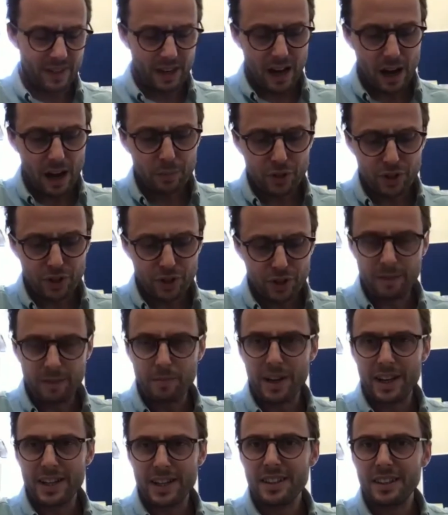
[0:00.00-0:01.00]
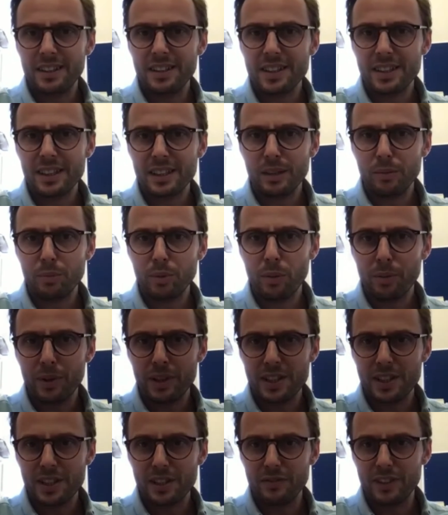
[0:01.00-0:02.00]
captures the main statistical
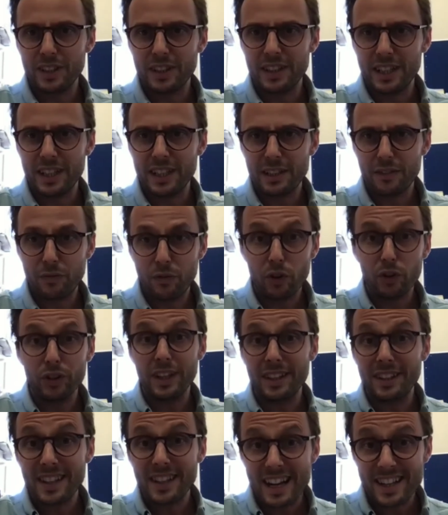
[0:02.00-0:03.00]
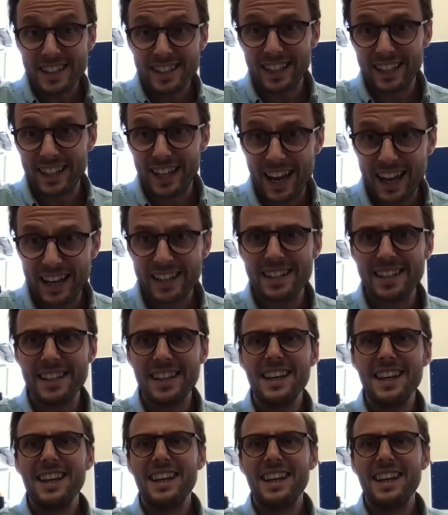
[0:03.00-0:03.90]
properties of the data for the task at hand,